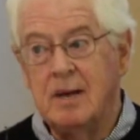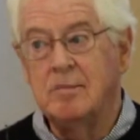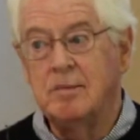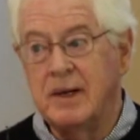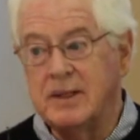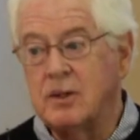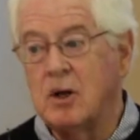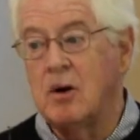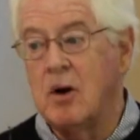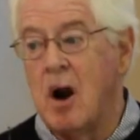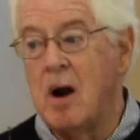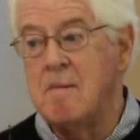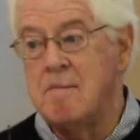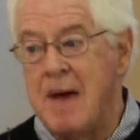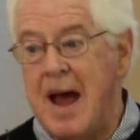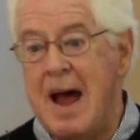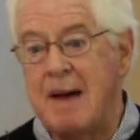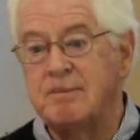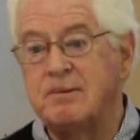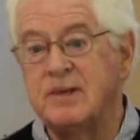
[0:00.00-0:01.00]
but there are
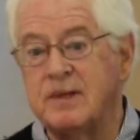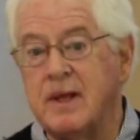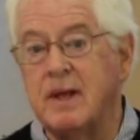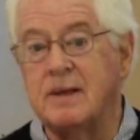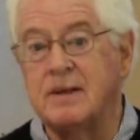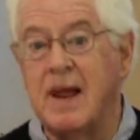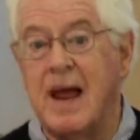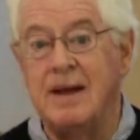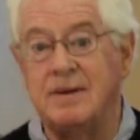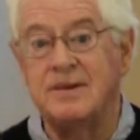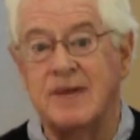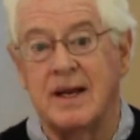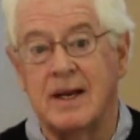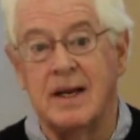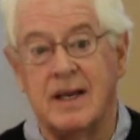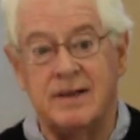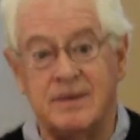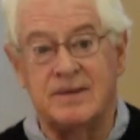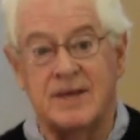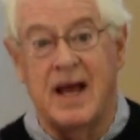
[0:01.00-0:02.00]
maps that
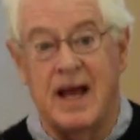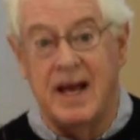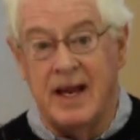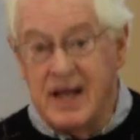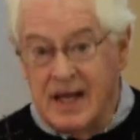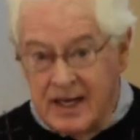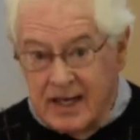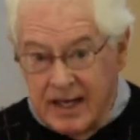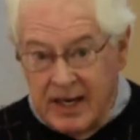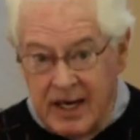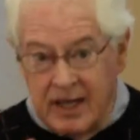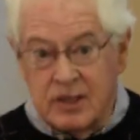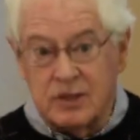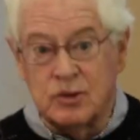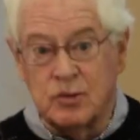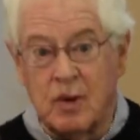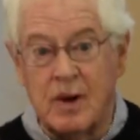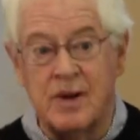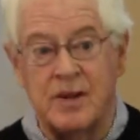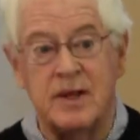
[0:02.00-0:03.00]
basically say,
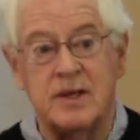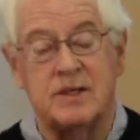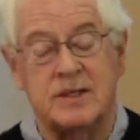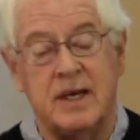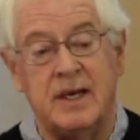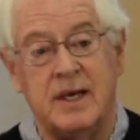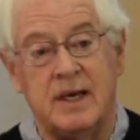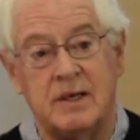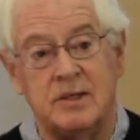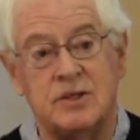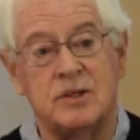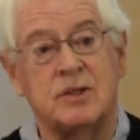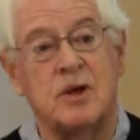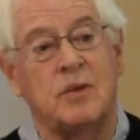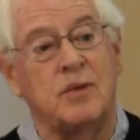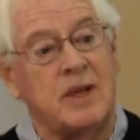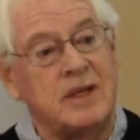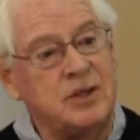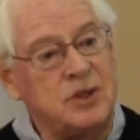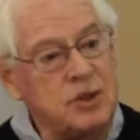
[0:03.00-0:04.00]
here's where this is,
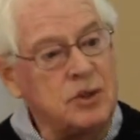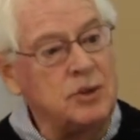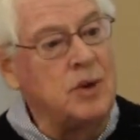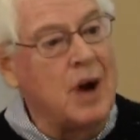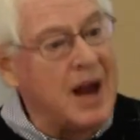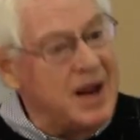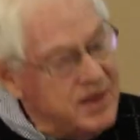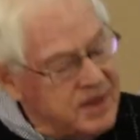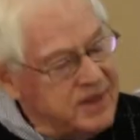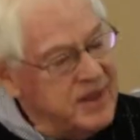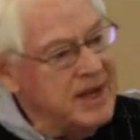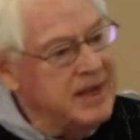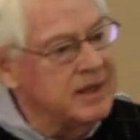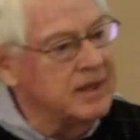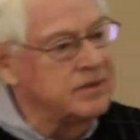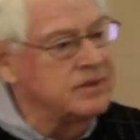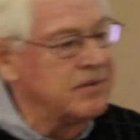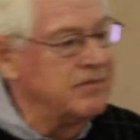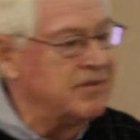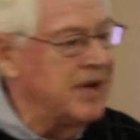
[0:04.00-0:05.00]
so that I think
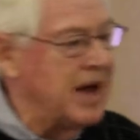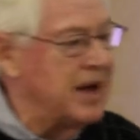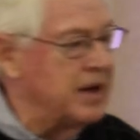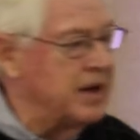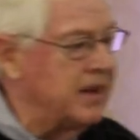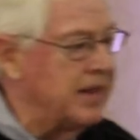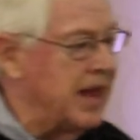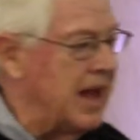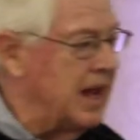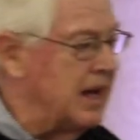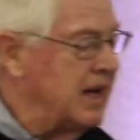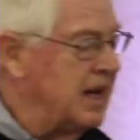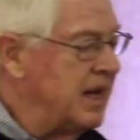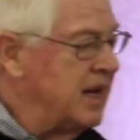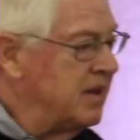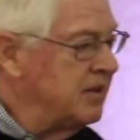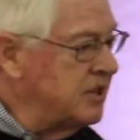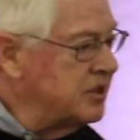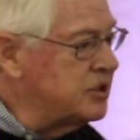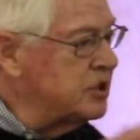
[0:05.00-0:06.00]
there's a value to that.
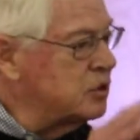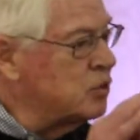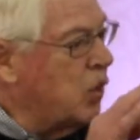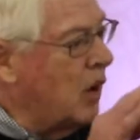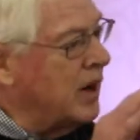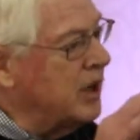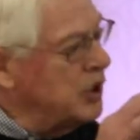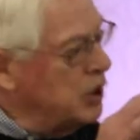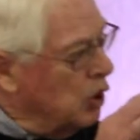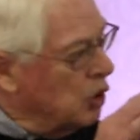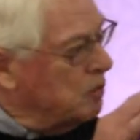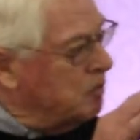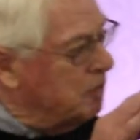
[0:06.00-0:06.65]
This is where you're